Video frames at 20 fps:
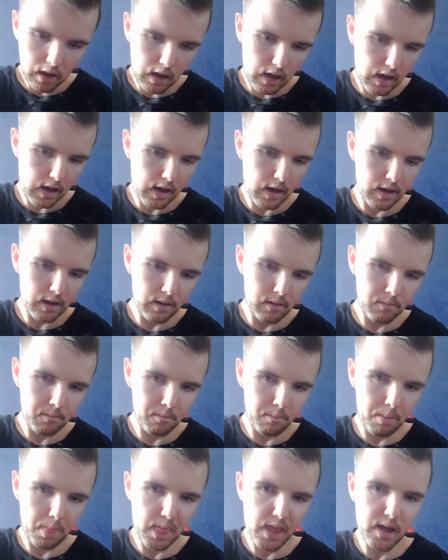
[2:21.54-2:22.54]
I
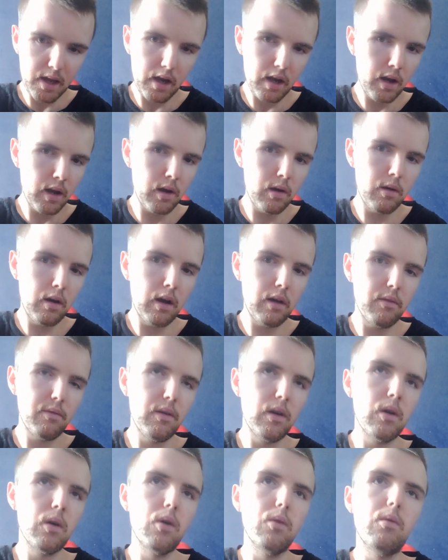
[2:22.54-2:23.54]

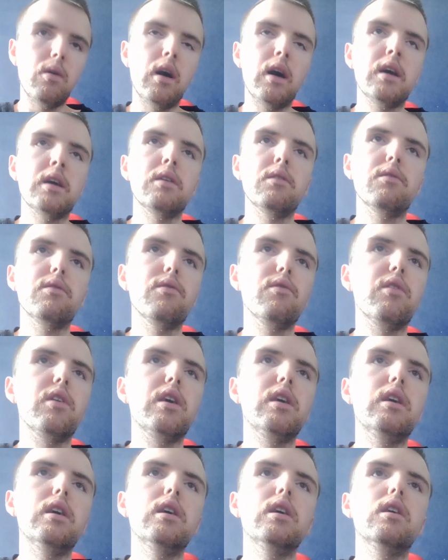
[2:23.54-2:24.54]
think what I
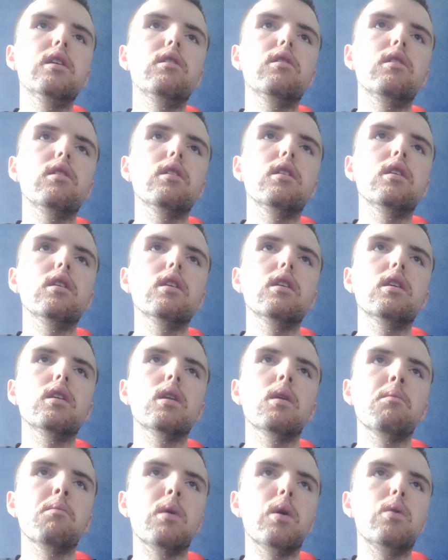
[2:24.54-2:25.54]
feared
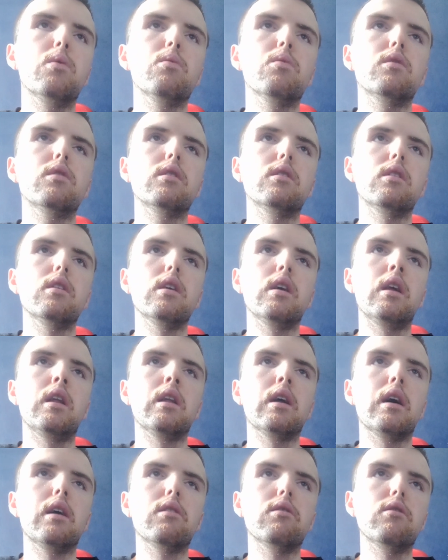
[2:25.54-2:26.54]
the most
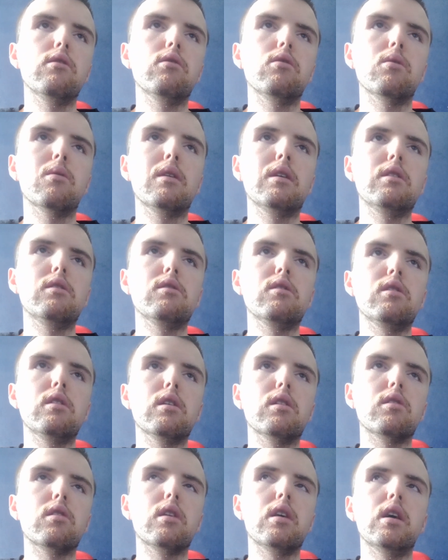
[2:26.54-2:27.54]
in that situation
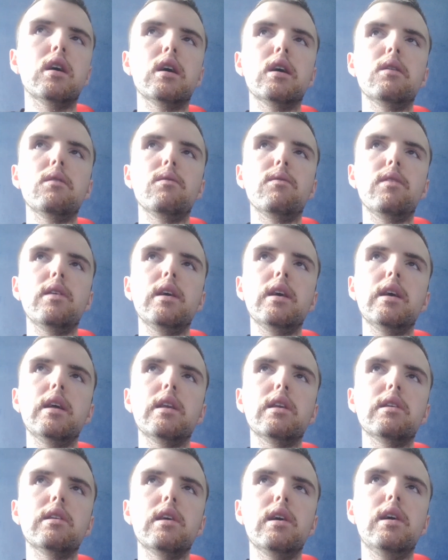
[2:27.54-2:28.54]
yesterday, I
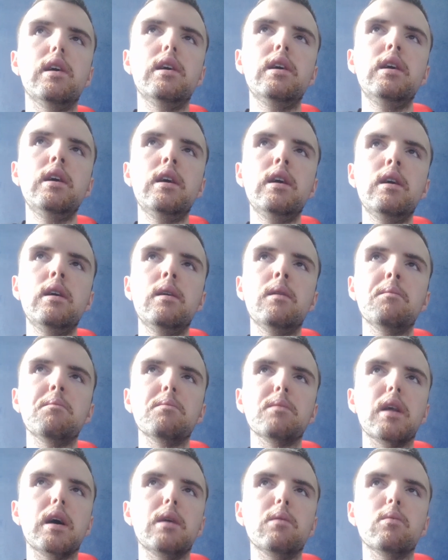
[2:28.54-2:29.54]
feared that
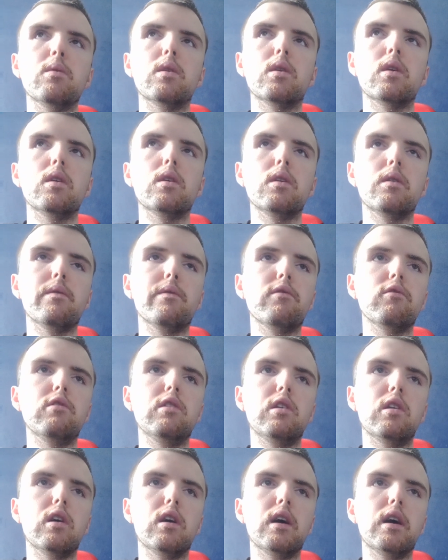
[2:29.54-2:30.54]
the
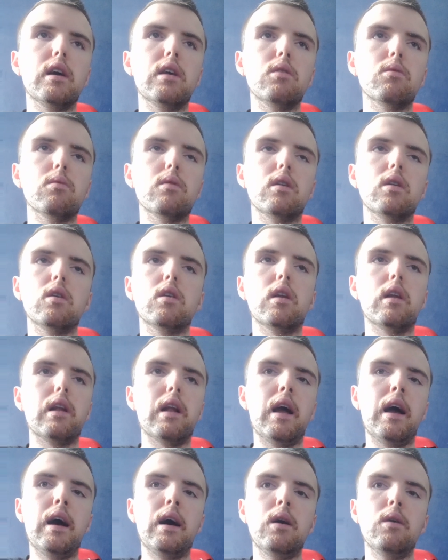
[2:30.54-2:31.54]
three guys were gonna
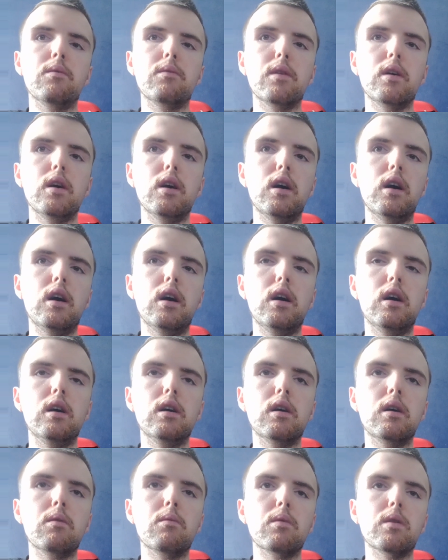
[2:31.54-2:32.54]
get out of the
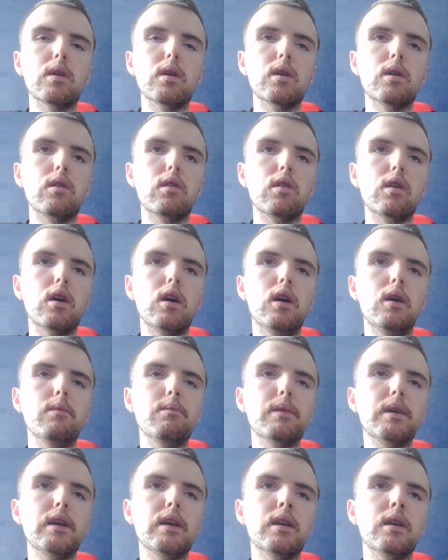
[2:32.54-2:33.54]
car and were gonna
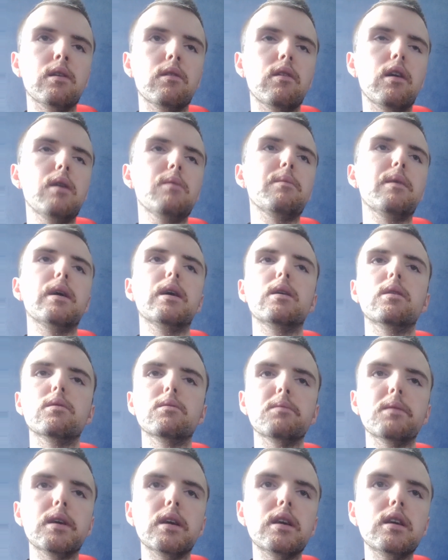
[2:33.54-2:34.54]
start beating the crap out
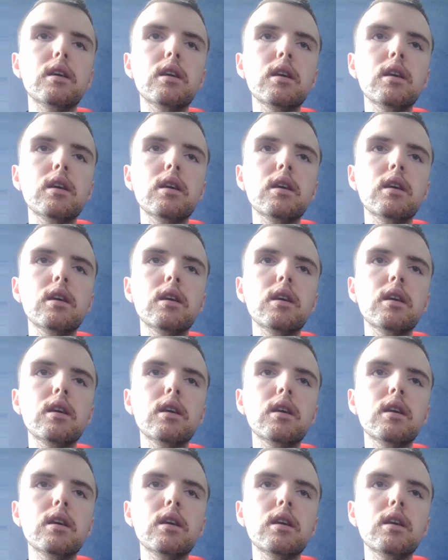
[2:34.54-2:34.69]
of me.